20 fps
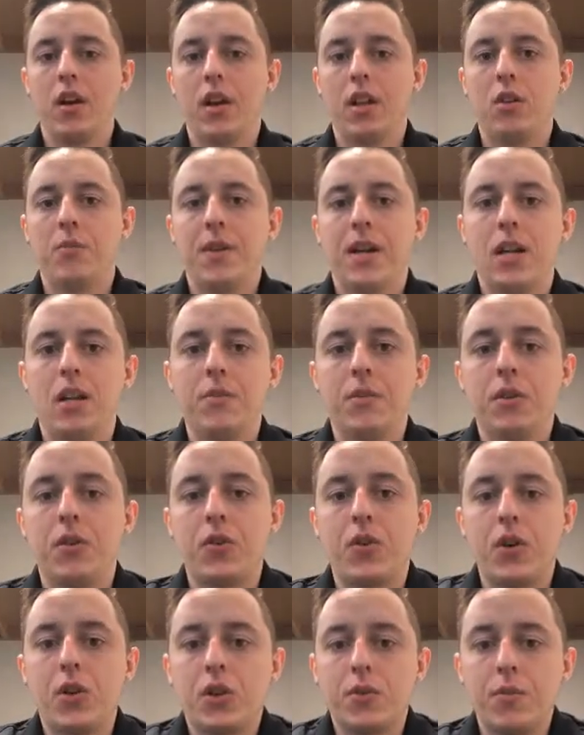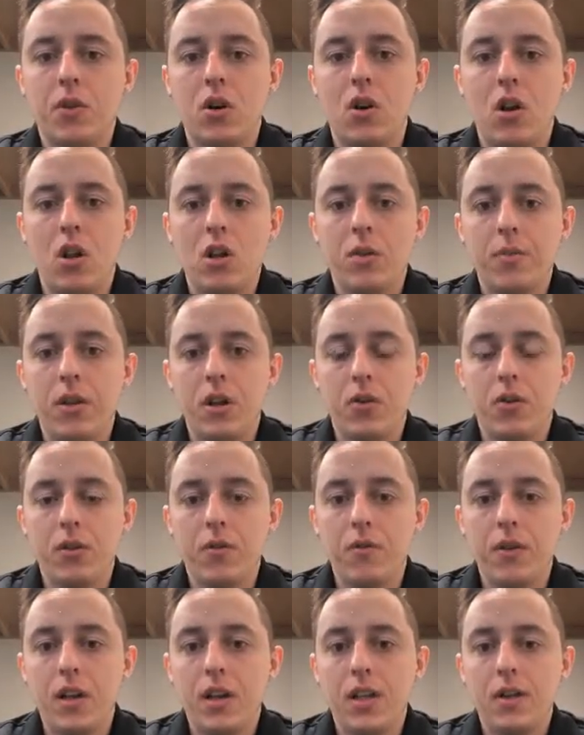Hello, my name is Christian McCollum here with
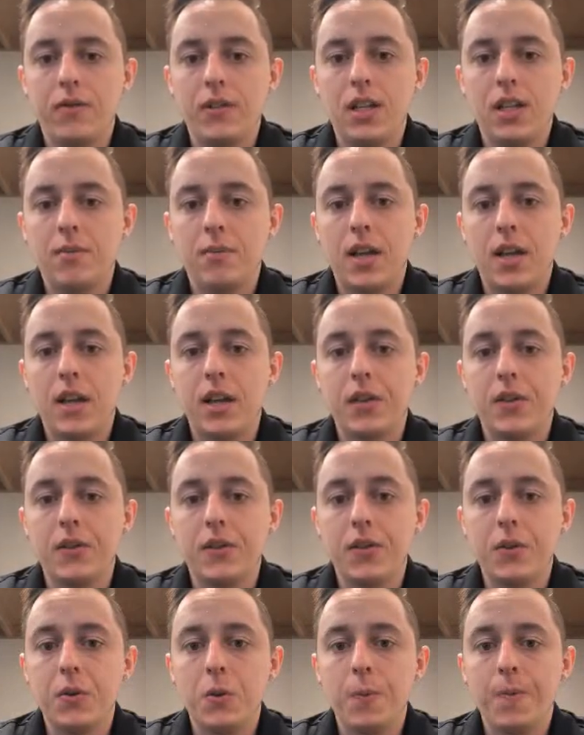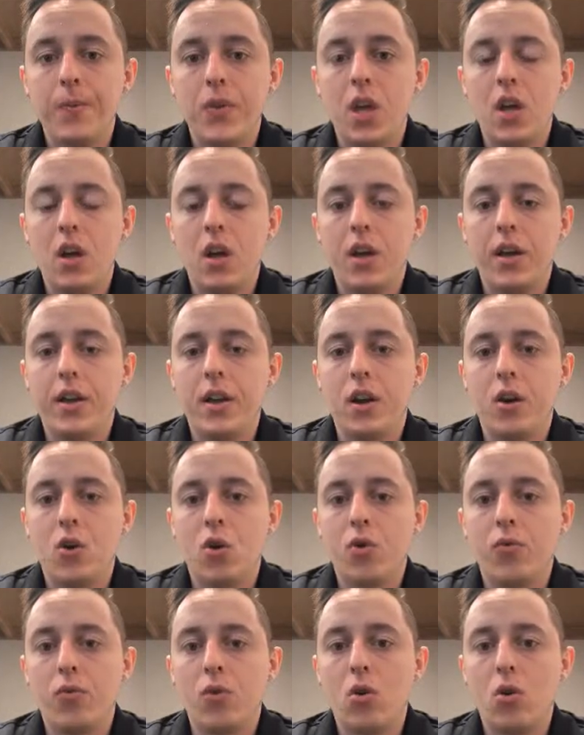the VLF team at ASU. Again,
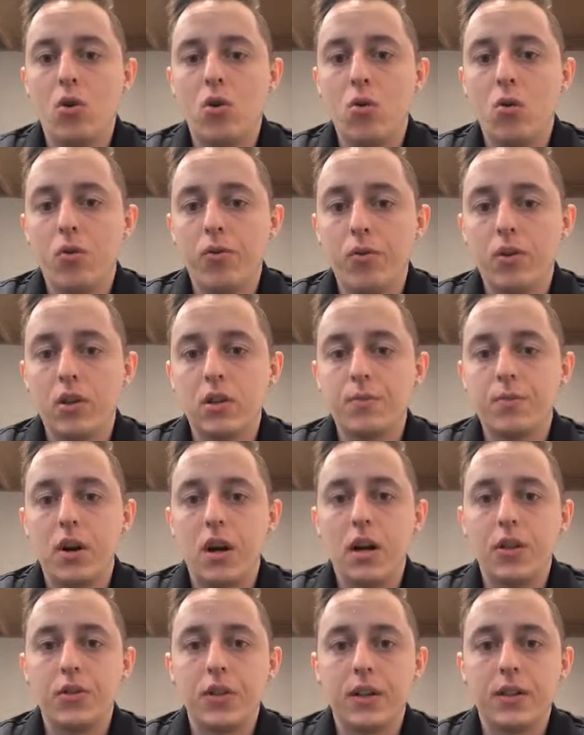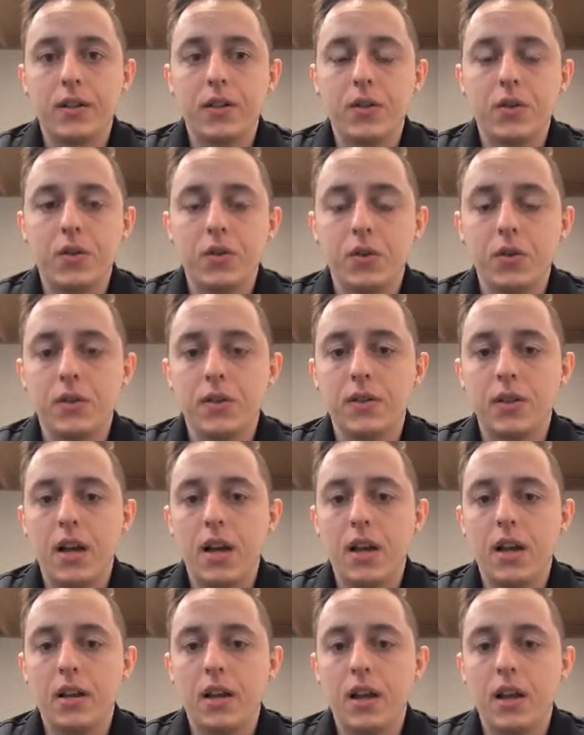our overall goal for this project is to
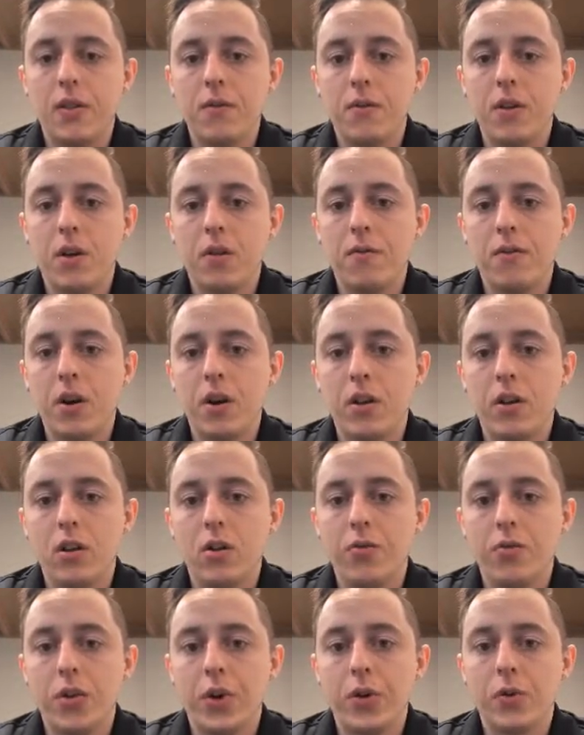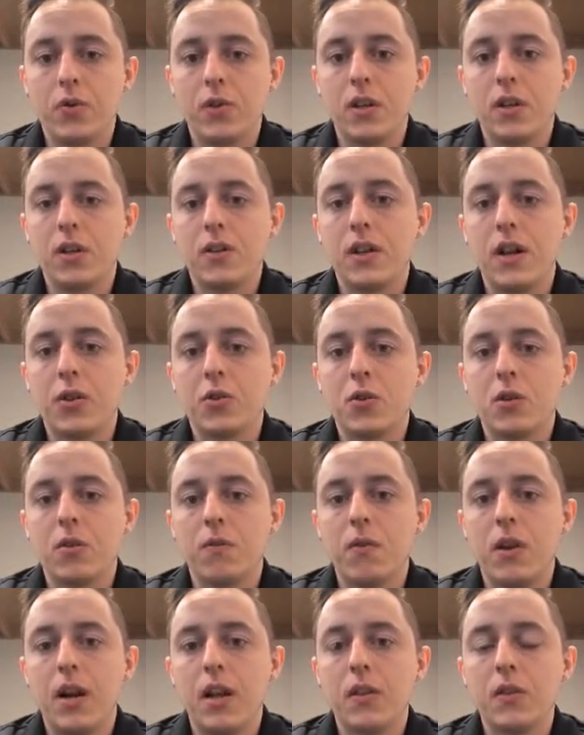design a very low frequency detection
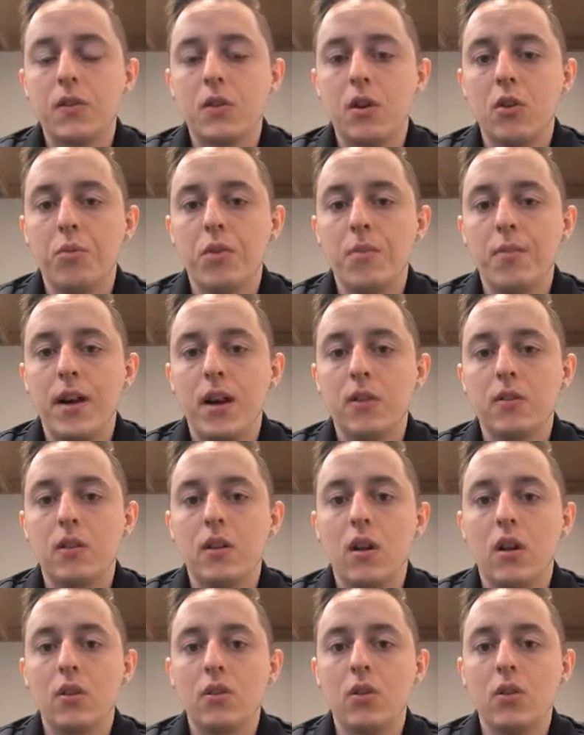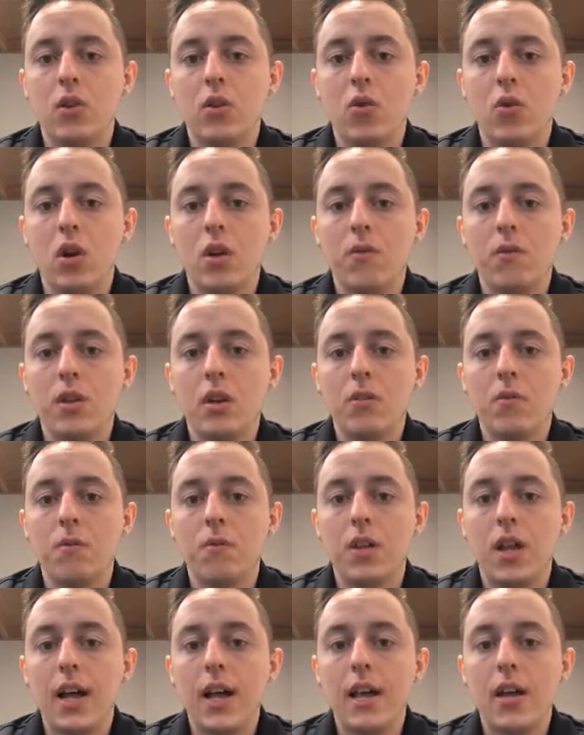device that will be mounted onto a UAV in
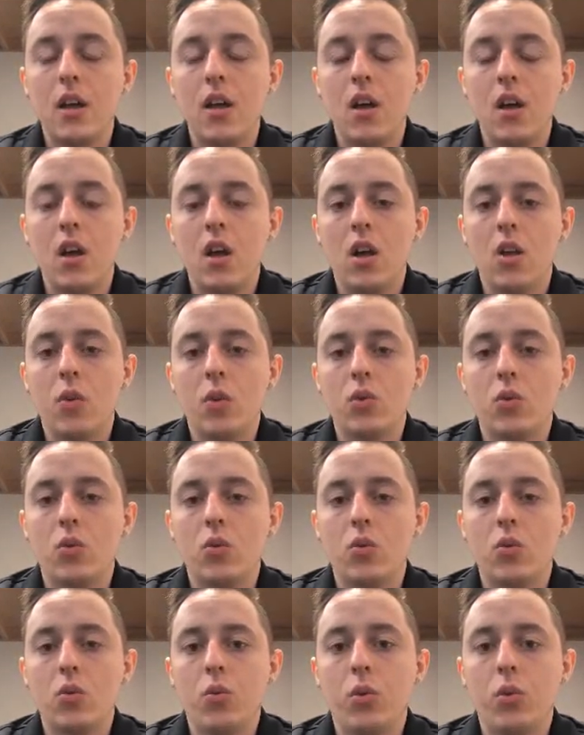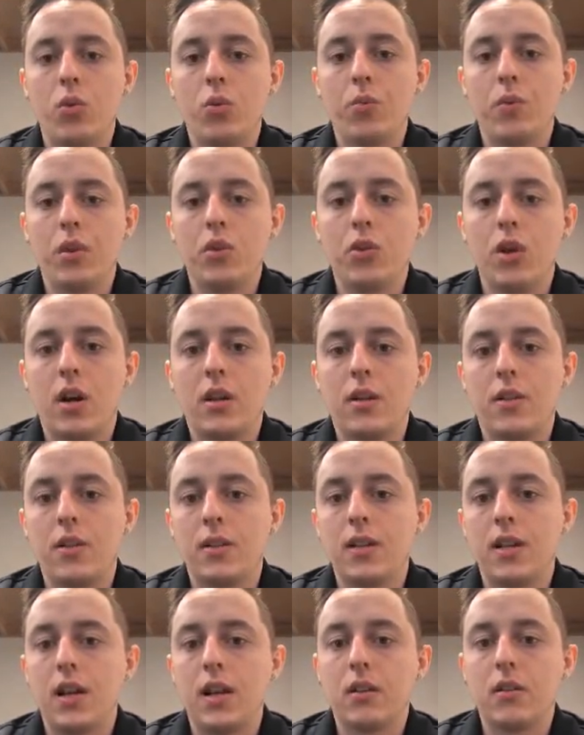flight, which we will be trying to
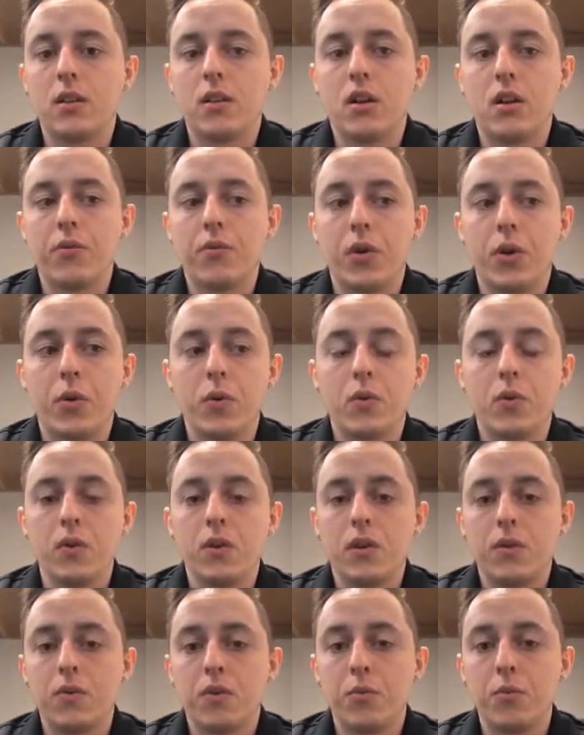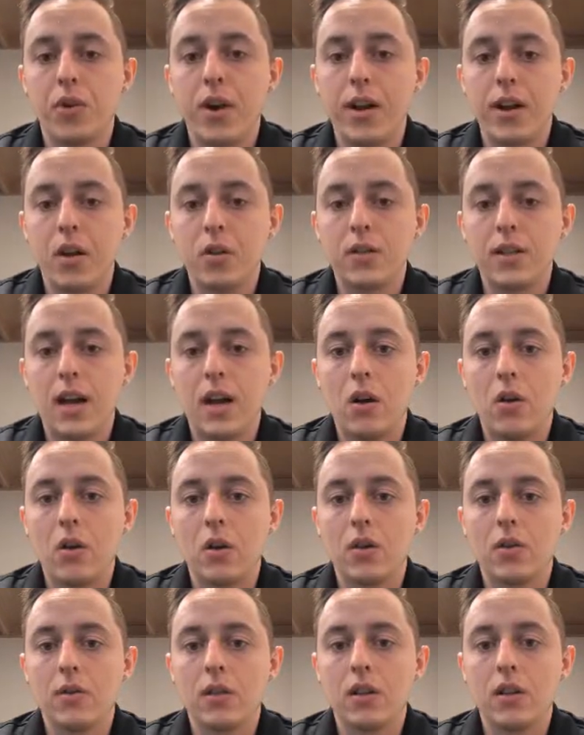detect frequencies from radio
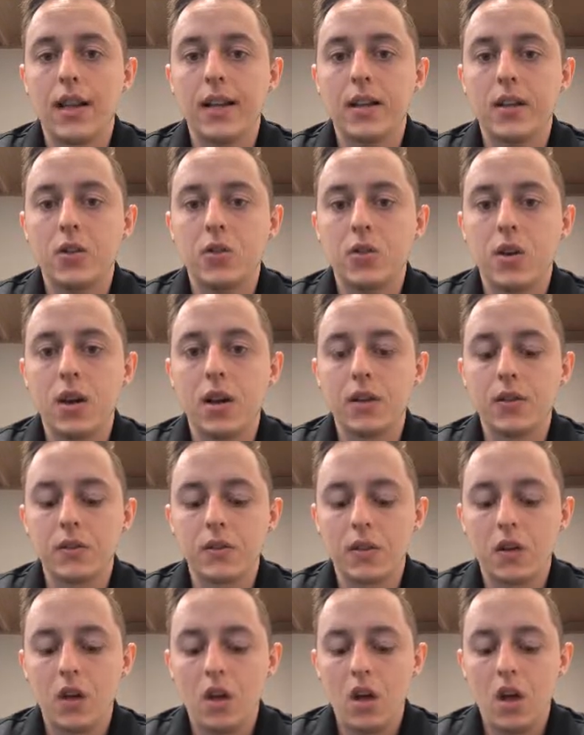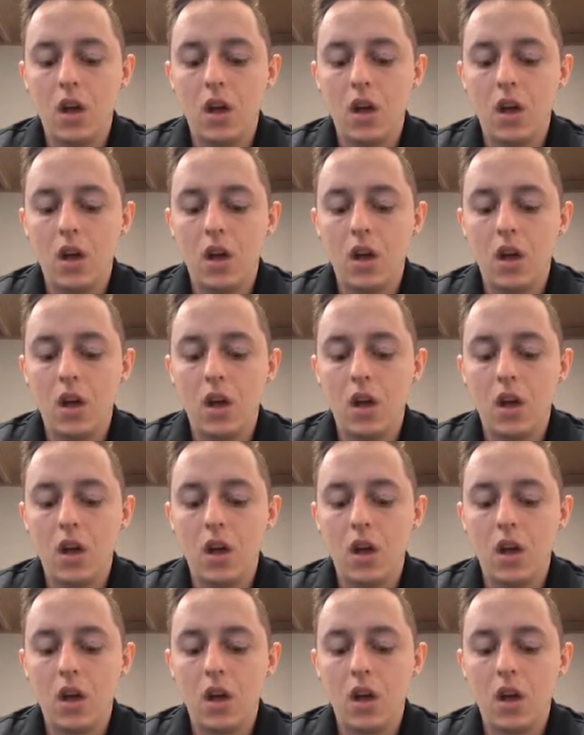towers and lightning strikes.